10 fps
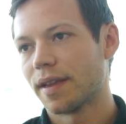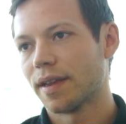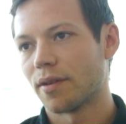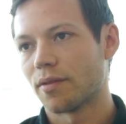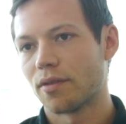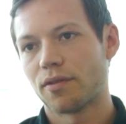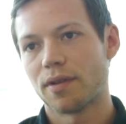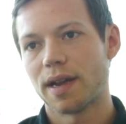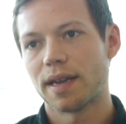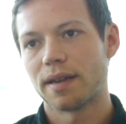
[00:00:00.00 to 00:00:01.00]
you know,
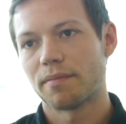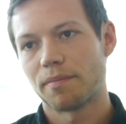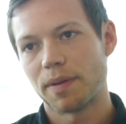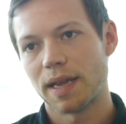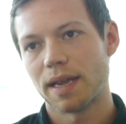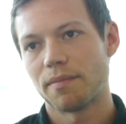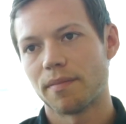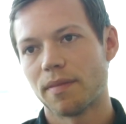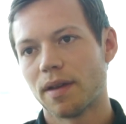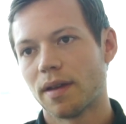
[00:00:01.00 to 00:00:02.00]
Grin,
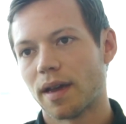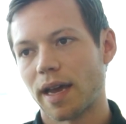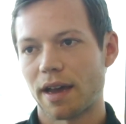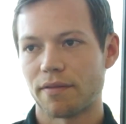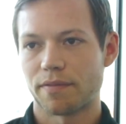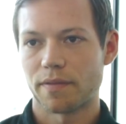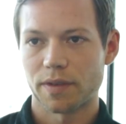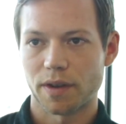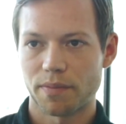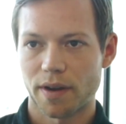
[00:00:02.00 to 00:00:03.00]
Beam have
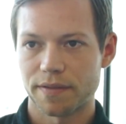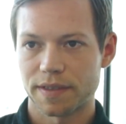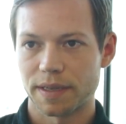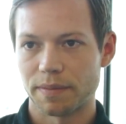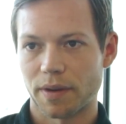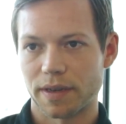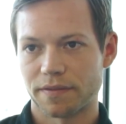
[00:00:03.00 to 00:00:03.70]
you know privacy by